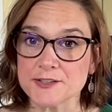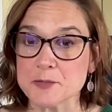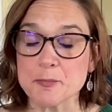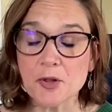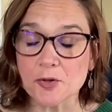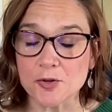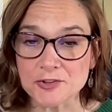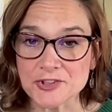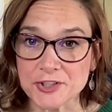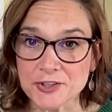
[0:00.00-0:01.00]
It's a pill
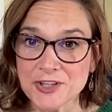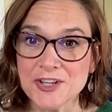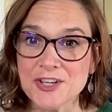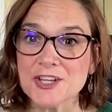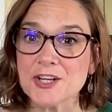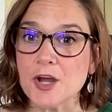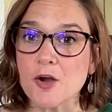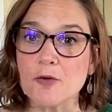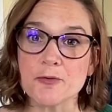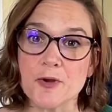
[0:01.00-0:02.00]
culture, you
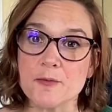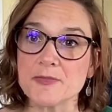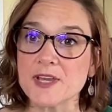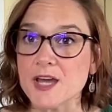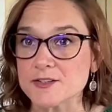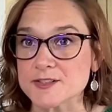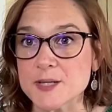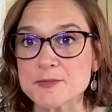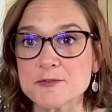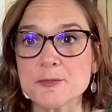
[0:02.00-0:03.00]
know, from the
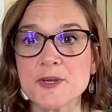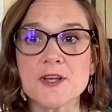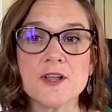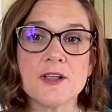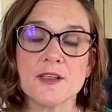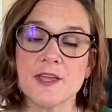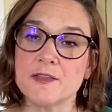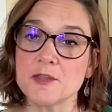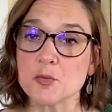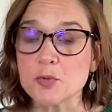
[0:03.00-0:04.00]
contraceptive pill
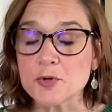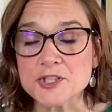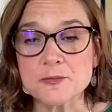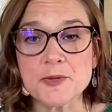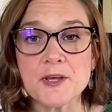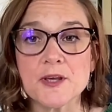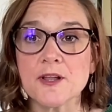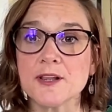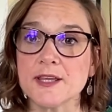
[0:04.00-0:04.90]
and the abortion pill.